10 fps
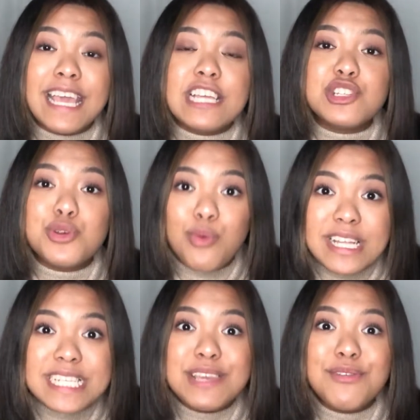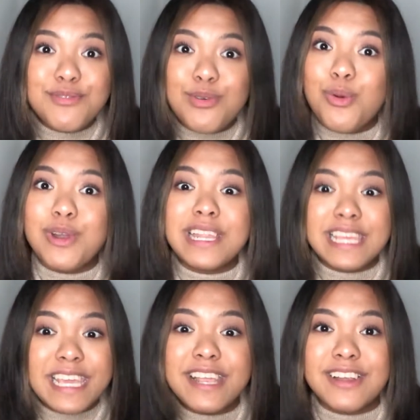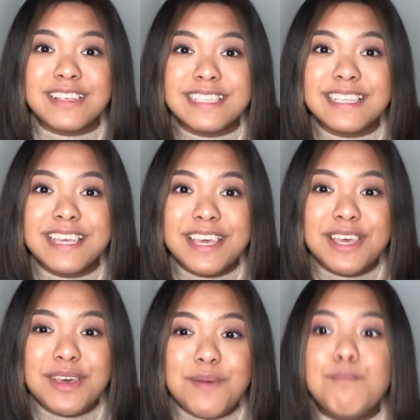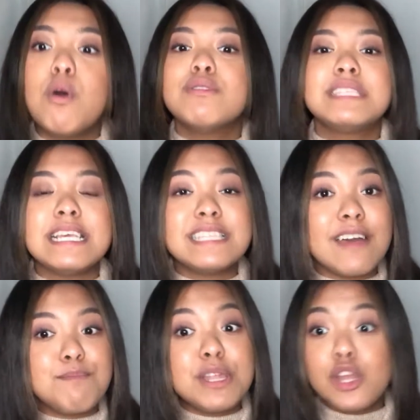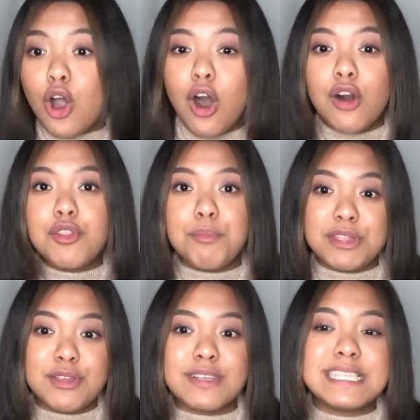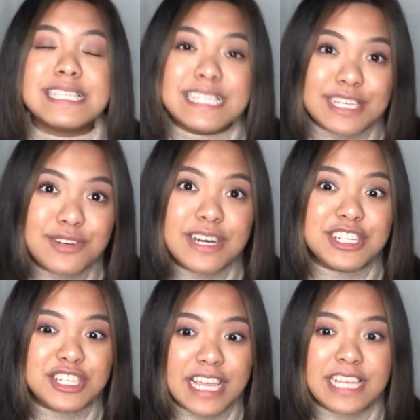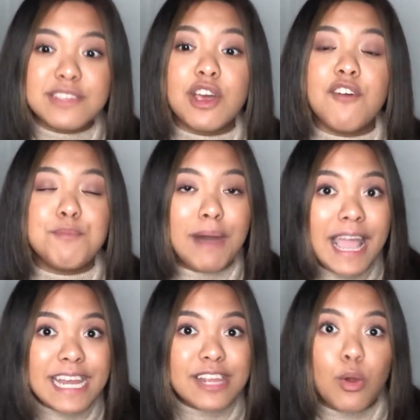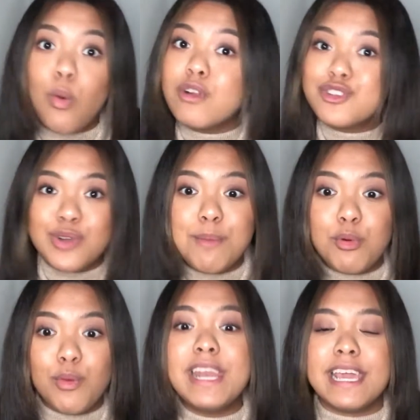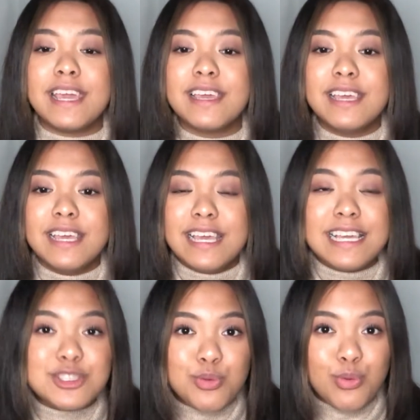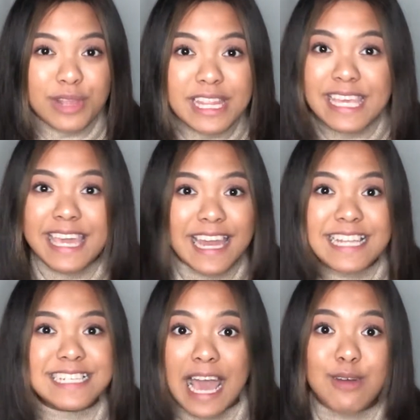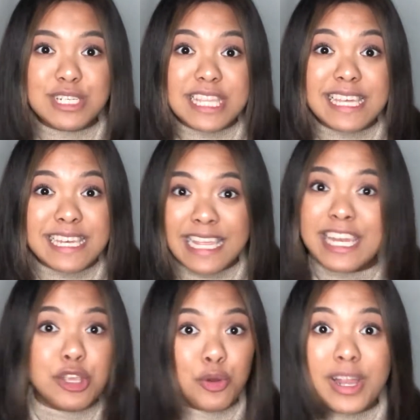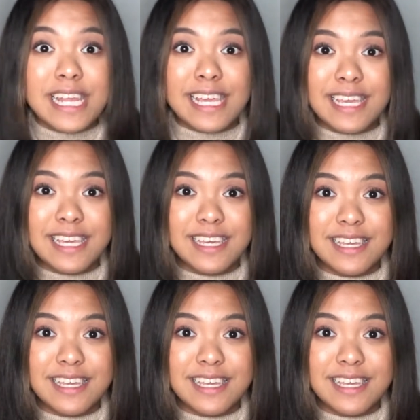in 24 years. Most states have been called, but there is still a chance of Biden or Trump winning. It's really getting down to the nitty-gritty.